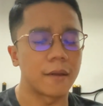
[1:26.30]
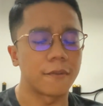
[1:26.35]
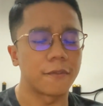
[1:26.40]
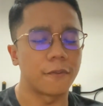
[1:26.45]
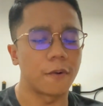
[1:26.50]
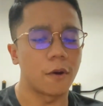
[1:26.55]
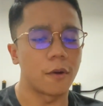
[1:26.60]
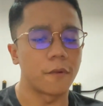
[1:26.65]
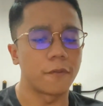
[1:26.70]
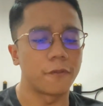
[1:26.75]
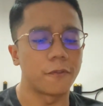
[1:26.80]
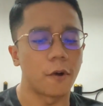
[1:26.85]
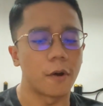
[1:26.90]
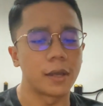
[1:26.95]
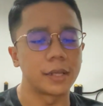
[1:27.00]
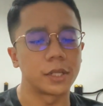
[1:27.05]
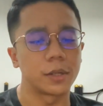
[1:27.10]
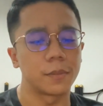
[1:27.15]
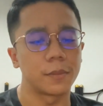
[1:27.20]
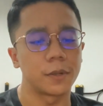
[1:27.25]
For
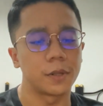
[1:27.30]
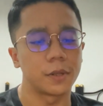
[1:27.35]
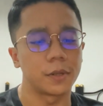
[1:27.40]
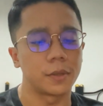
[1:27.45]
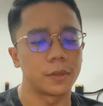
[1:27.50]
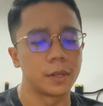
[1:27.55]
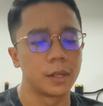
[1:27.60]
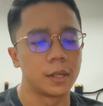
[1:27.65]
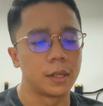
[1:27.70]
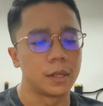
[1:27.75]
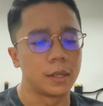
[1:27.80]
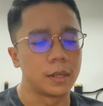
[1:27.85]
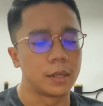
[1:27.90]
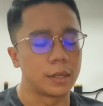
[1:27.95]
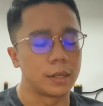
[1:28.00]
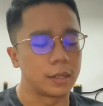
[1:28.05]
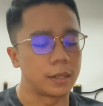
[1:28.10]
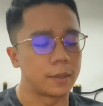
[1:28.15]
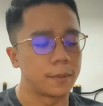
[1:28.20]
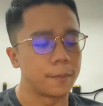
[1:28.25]
example,
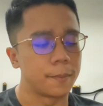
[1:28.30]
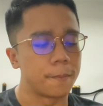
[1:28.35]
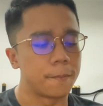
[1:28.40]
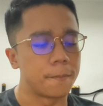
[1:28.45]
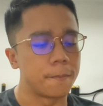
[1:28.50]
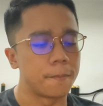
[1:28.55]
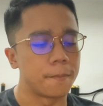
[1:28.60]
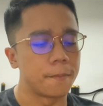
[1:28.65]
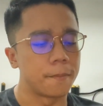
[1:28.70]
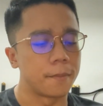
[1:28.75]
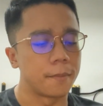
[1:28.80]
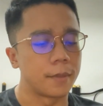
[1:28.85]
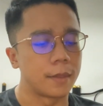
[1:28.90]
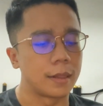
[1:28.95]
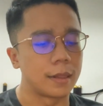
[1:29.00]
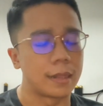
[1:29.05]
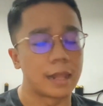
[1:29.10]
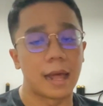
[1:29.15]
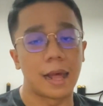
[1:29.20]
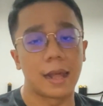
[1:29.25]

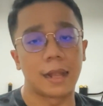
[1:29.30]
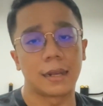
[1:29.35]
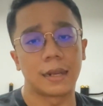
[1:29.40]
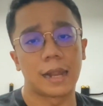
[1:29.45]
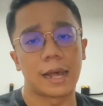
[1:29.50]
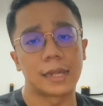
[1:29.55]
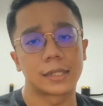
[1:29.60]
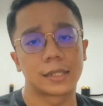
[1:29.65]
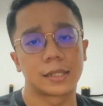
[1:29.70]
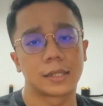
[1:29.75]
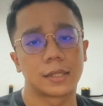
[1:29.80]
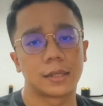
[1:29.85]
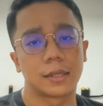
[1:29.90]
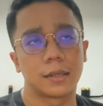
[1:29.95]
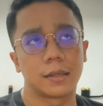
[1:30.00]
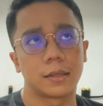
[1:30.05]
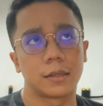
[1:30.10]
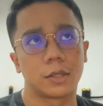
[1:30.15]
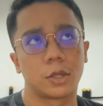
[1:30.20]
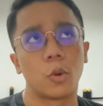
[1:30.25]
last
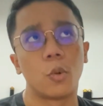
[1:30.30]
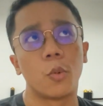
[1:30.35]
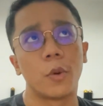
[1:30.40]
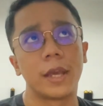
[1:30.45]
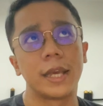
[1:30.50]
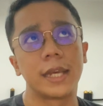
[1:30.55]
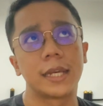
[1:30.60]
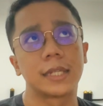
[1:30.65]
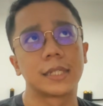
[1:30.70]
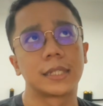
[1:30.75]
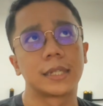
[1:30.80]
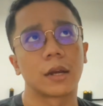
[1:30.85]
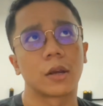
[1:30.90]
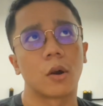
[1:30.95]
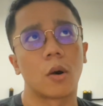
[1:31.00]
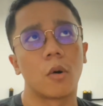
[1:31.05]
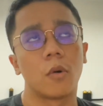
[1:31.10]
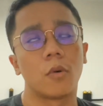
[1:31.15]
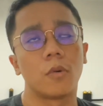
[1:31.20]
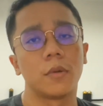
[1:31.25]
2 weeks
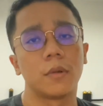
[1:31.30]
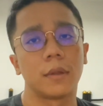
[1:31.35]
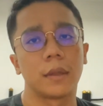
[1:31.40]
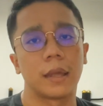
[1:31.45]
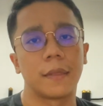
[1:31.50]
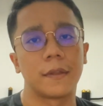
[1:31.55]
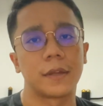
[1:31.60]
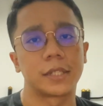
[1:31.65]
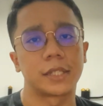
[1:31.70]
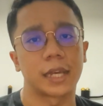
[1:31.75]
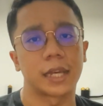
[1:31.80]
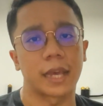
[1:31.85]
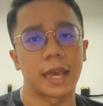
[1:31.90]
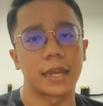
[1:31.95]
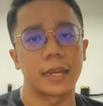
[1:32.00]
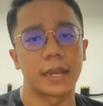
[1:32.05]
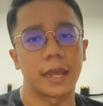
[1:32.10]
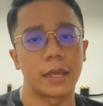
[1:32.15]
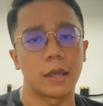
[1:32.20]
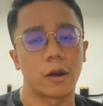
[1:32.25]
ago, in the
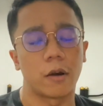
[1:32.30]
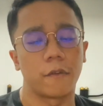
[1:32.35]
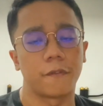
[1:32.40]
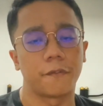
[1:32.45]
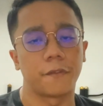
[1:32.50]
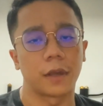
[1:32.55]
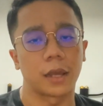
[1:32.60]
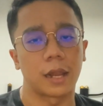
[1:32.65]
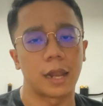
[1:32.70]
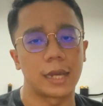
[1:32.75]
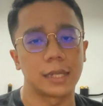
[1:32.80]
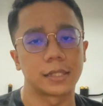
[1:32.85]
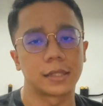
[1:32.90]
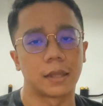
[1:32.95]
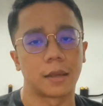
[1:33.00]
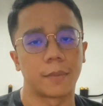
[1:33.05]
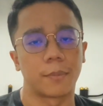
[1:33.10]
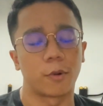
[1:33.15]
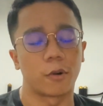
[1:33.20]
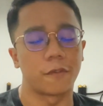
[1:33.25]
second day of the class,
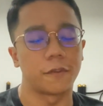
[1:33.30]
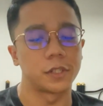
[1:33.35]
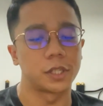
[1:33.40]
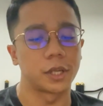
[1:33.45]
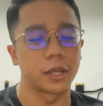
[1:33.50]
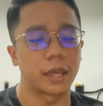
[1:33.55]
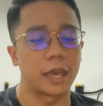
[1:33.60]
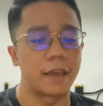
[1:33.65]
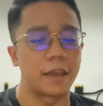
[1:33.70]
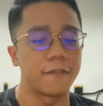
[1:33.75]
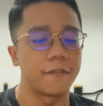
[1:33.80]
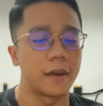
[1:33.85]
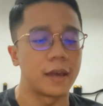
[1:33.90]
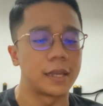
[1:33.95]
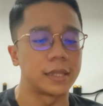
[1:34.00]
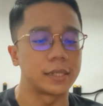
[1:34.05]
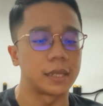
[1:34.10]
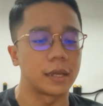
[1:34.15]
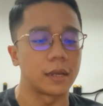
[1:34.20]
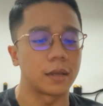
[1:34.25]
the professor gave
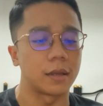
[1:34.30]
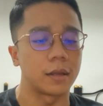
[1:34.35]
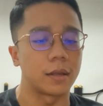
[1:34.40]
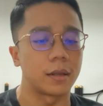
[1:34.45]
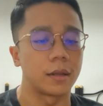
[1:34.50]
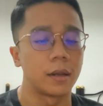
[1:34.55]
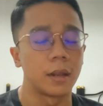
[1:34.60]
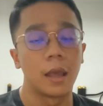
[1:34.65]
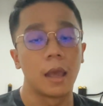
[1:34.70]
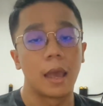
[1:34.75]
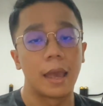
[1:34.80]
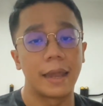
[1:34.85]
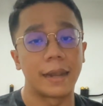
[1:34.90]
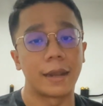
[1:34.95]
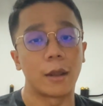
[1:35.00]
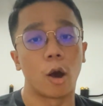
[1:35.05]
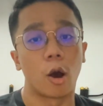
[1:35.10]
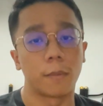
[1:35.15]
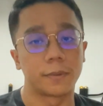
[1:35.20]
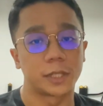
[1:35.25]
us an
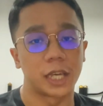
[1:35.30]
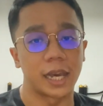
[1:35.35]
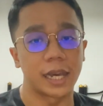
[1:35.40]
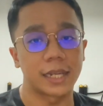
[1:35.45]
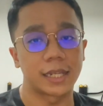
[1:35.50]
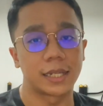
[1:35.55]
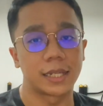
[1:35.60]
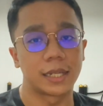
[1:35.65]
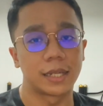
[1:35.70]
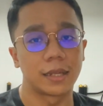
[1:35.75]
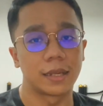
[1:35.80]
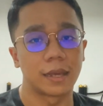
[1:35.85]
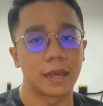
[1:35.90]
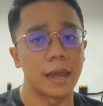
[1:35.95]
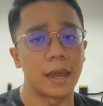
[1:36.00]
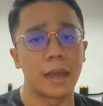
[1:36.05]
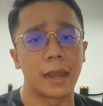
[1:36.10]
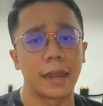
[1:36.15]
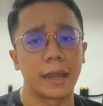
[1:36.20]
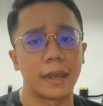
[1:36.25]
object,
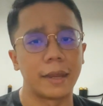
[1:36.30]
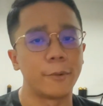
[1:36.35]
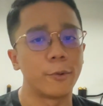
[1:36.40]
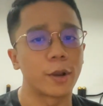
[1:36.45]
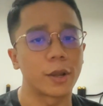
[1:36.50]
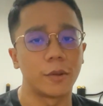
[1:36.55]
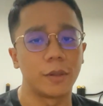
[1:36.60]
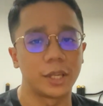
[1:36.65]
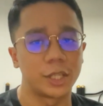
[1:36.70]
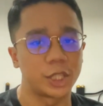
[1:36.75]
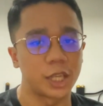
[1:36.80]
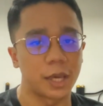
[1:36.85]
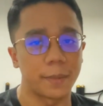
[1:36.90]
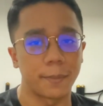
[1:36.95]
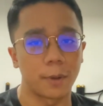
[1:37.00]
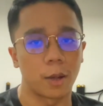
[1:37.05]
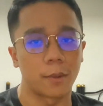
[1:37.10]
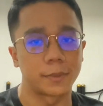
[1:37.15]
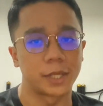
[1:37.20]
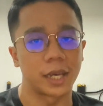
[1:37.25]
irregular shaped
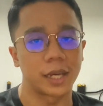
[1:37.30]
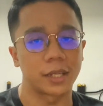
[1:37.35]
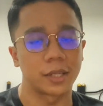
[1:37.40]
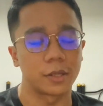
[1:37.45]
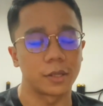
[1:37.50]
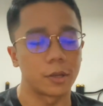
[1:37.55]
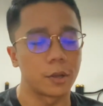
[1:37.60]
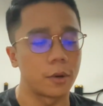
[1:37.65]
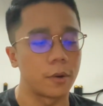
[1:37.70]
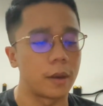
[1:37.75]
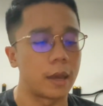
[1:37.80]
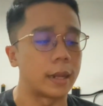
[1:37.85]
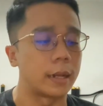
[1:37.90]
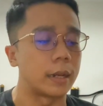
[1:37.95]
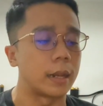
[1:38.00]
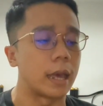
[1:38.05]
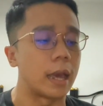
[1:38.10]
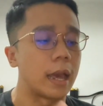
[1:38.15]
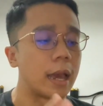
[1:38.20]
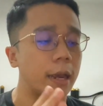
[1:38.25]
object,
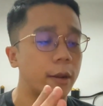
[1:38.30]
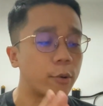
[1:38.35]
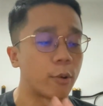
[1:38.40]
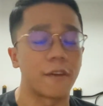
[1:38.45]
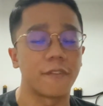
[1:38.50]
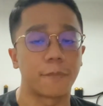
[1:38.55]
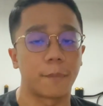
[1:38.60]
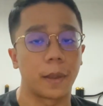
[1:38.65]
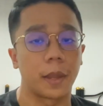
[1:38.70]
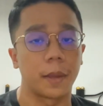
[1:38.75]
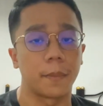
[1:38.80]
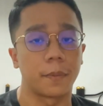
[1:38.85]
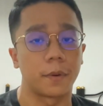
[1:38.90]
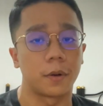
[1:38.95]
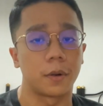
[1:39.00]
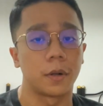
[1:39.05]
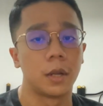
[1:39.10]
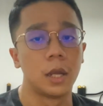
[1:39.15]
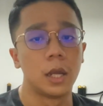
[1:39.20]
and a graph paper